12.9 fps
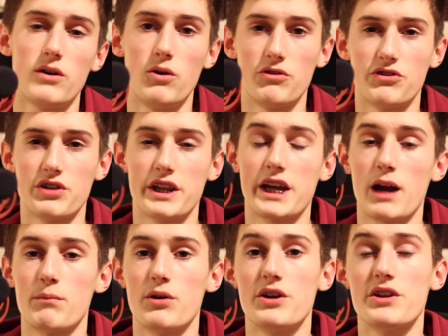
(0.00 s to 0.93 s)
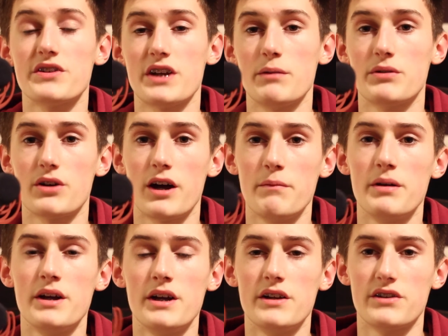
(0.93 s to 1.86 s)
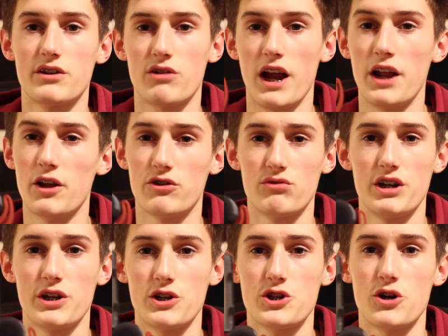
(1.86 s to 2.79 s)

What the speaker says: onto the camera at the same time to create those really good